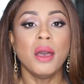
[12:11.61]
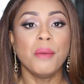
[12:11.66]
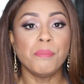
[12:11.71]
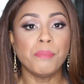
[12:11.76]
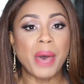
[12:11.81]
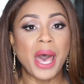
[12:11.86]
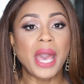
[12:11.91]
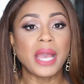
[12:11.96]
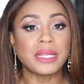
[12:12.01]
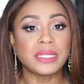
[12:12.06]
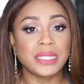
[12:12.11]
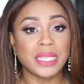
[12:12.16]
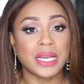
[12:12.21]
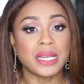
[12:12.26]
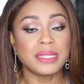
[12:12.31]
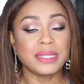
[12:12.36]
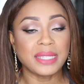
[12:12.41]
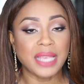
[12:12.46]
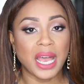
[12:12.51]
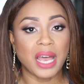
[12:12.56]
MAC
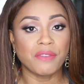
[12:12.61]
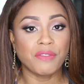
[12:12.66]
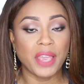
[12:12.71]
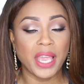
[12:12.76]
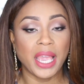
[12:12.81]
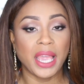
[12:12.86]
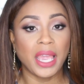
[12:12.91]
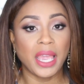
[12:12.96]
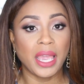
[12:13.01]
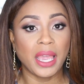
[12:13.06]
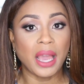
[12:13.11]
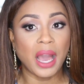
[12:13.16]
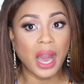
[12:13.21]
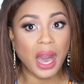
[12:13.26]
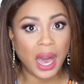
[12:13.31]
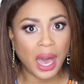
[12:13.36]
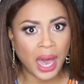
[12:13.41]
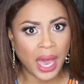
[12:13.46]
does have a